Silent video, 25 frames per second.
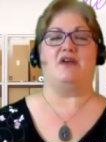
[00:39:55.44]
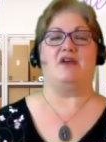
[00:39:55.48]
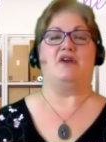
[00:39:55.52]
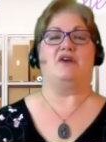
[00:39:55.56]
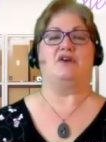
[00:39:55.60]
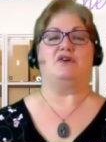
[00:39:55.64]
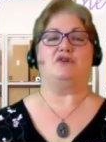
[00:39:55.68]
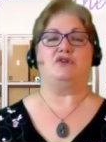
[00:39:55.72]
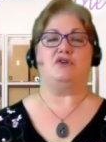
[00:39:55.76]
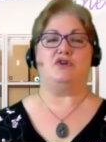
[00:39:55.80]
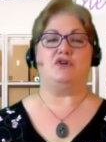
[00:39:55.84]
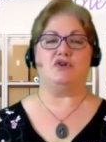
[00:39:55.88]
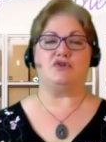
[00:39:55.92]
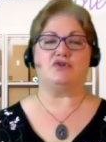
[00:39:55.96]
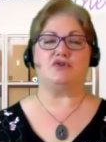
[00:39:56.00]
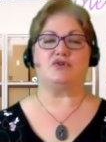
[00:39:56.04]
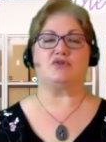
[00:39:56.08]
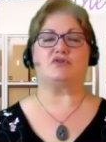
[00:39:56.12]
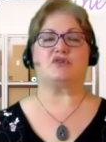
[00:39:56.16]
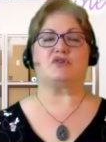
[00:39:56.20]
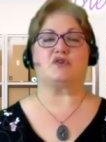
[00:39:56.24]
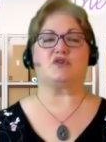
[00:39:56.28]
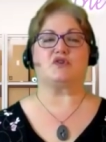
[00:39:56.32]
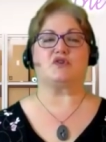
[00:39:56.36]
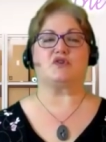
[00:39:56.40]
Use your
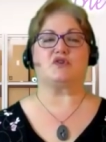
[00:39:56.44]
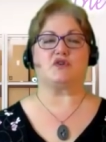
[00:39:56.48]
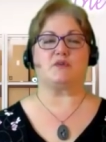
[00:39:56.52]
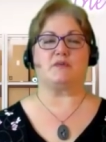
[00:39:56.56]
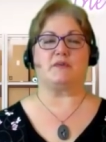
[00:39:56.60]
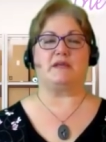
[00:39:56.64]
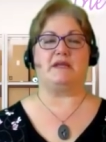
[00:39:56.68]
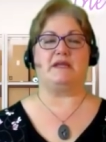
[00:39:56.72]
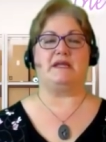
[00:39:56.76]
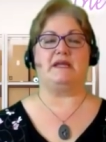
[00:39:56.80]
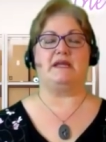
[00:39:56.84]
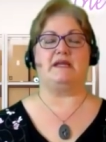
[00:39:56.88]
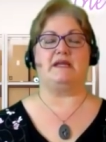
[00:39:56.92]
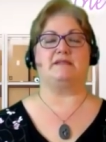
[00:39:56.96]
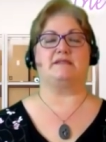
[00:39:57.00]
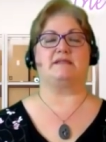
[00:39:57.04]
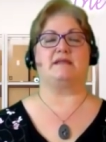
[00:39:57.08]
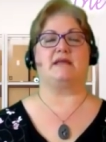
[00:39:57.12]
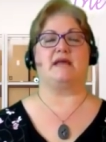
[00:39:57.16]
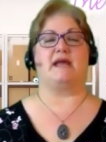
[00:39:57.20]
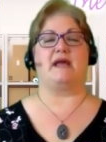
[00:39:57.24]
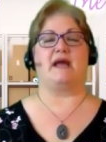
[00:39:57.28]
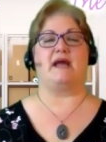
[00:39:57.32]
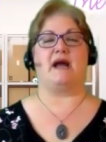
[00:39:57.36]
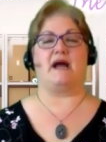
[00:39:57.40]
social media and
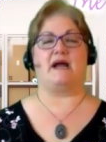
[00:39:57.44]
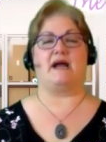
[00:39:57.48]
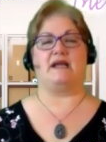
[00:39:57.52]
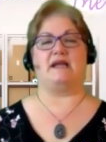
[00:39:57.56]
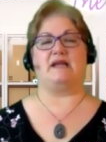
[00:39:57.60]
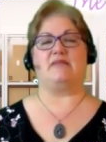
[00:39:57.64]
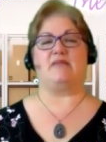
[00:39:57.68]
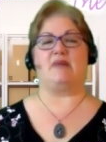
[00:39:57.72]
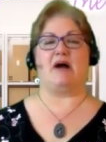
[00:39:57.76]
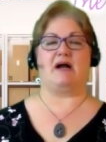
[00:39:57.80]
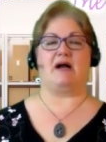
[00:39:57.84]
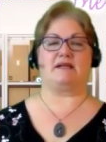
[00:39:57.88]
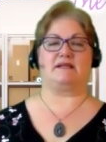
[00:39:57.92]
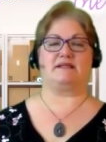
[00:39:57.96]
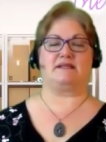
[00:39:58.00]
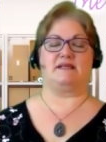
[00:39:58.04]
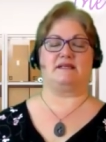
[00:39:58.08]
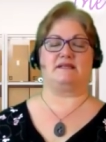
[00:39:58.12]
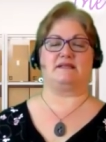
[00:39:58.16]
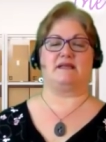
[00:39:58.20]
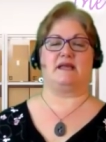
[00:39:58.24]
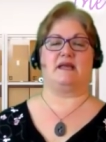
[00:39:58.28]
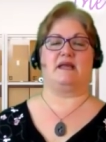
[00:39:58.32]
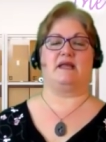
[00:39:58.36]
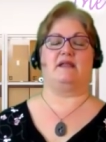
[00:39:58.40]
say, I need
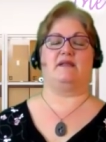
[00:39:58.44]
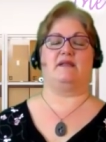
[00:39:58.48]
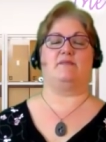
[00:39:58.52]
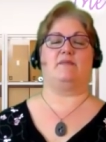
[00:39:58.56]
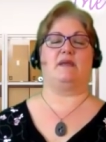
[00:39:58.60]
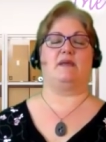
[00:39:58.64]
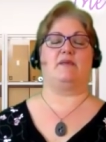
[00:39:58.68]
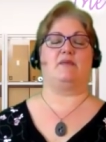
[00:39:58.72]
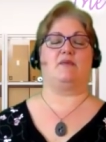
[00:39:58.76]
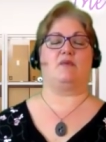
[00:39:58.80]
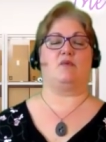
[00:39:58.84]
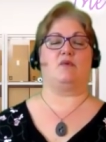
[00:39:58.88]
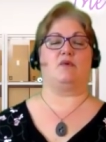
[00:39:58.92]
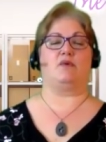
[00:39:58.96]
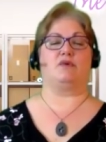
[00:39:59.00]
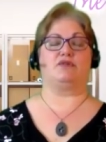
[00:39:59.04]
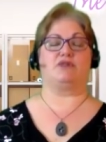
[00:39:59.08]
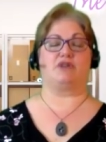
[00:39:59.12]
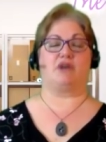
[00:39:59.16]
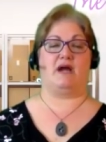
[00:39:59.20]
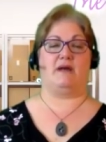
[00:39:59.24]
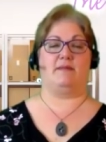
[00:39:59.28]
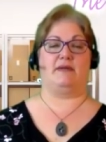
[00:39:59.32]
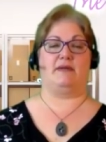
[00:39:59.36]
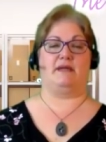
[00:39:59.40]
boxes, and people will
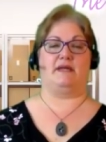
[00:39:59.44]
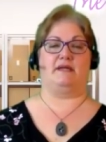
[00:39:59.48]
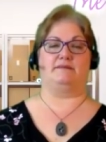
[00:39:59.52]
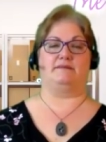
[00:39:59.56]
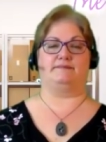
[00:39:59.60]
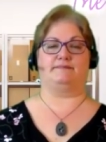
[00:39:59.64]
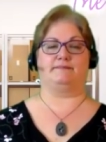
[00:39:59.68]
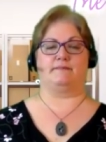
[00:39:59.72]
chime in.